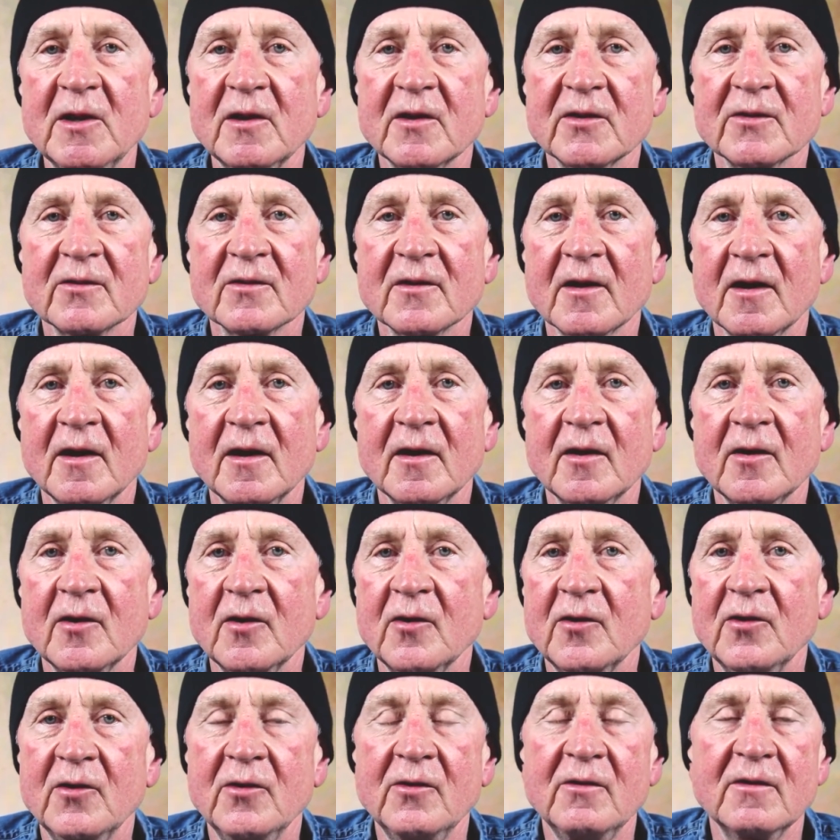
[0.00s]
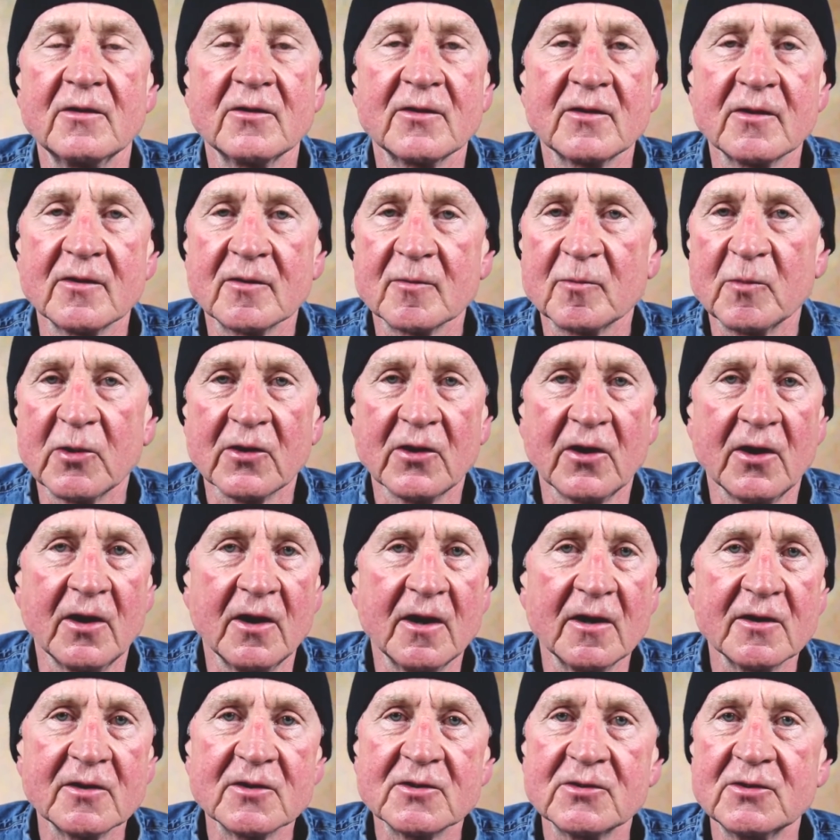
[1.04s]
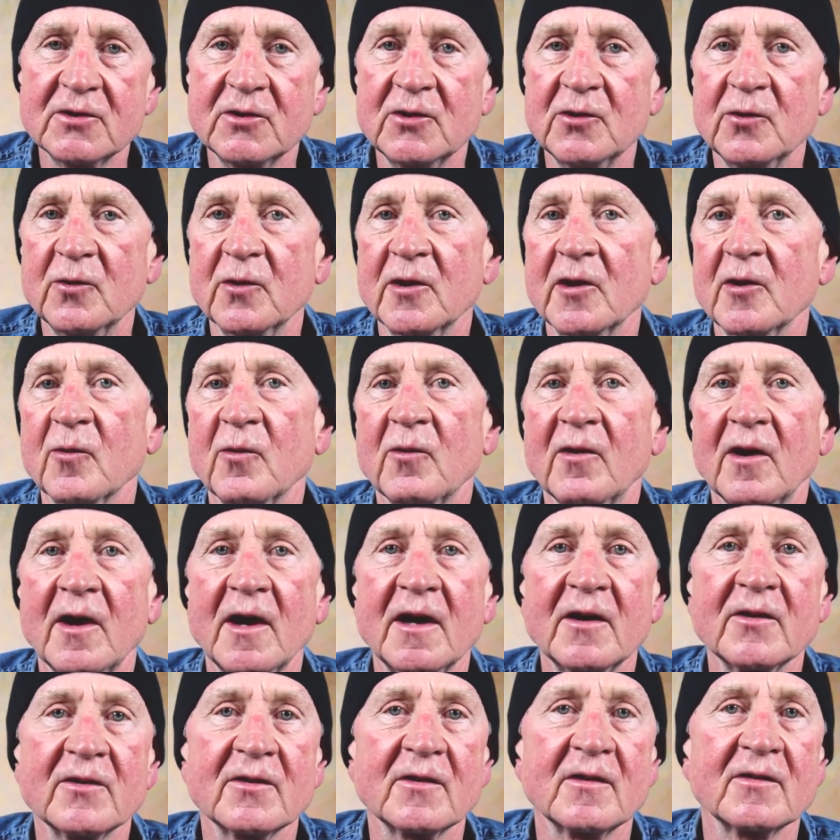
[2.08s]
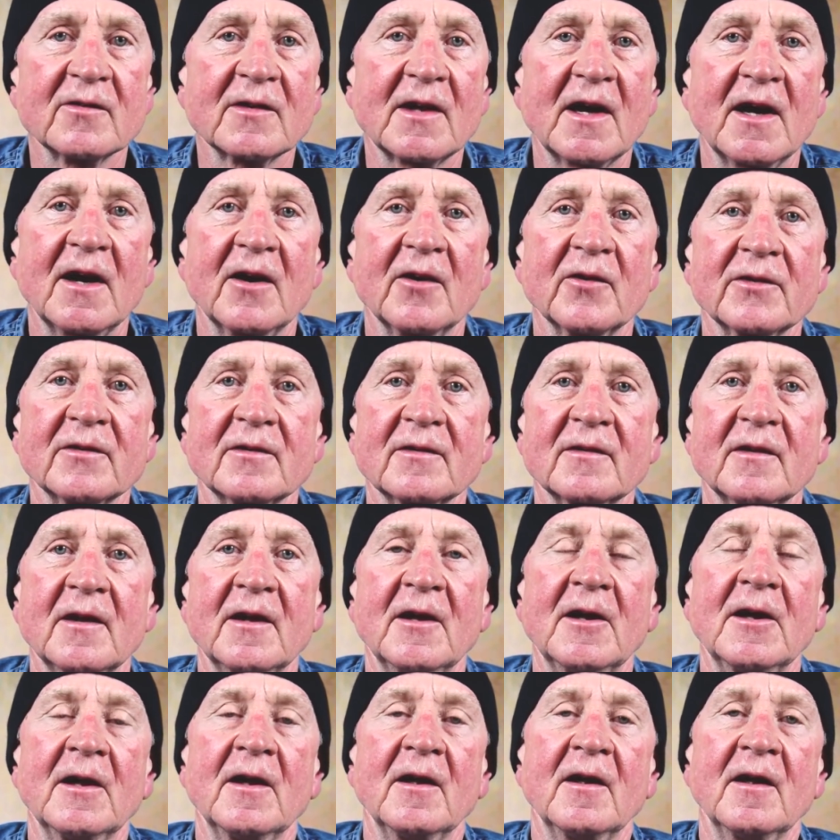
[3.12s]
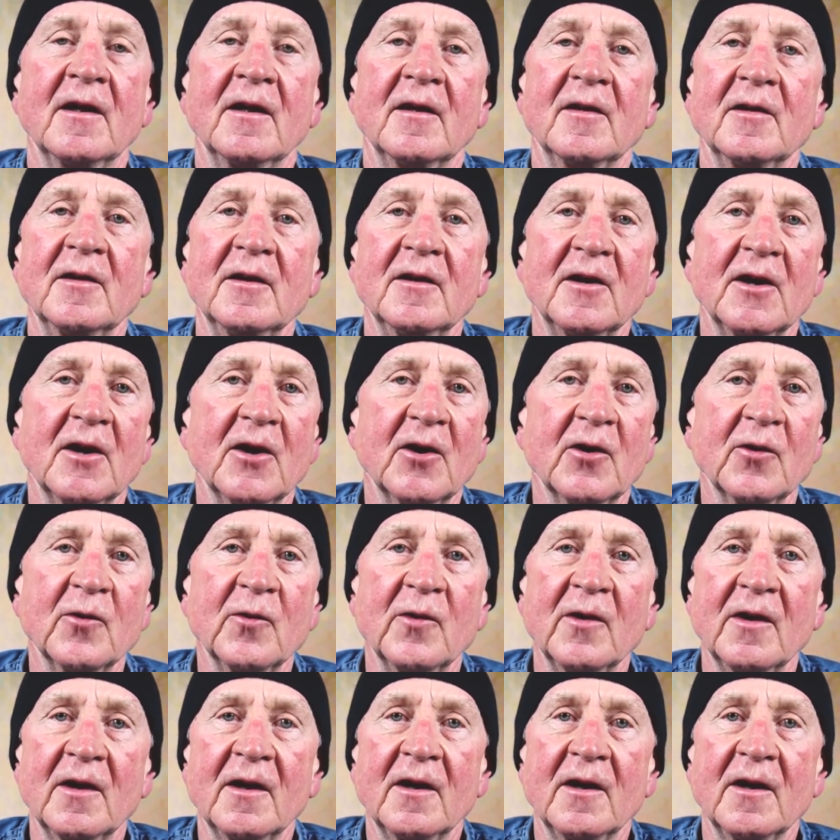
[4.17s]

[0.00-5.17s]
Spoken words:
It's like, who does this belong to, and why is this house, you know,